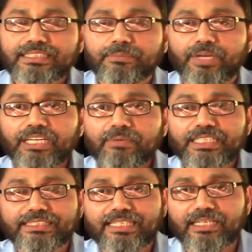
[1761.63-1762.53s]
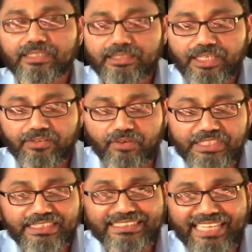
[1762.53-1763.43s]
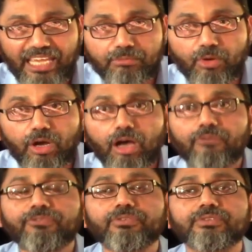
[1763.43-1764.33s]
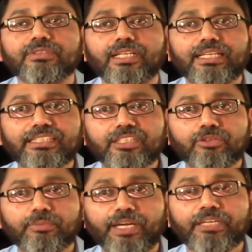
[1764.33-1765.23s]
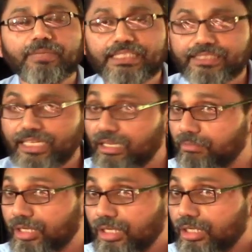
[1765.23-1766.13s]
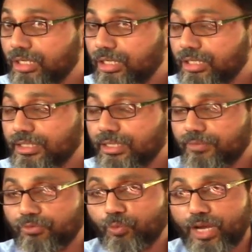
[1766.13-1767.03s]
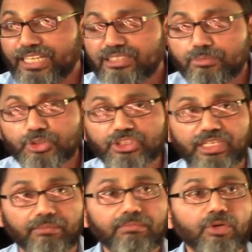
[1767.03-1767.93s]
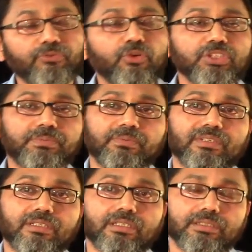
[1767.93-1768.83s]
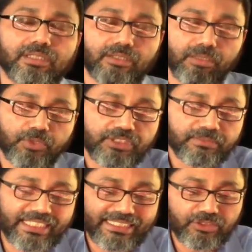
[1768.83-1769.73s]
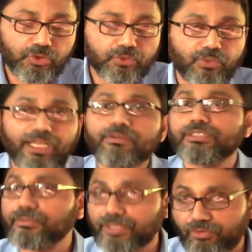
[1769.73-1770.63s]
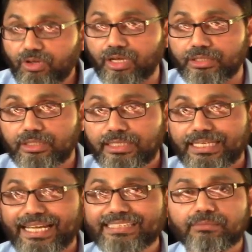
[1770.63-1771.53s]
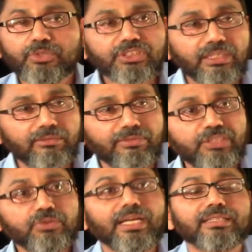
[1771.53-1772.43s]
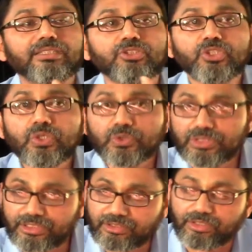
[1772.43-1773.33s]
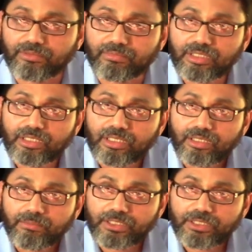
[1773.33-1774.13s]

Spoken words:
that Ibrahim alayhi salam, that their religions came off the lineage of Ibrahim alayhi salam, as a Muslim, of course, the non-Muslim, they can use whatever term they want. As a Muslim, we do not use this term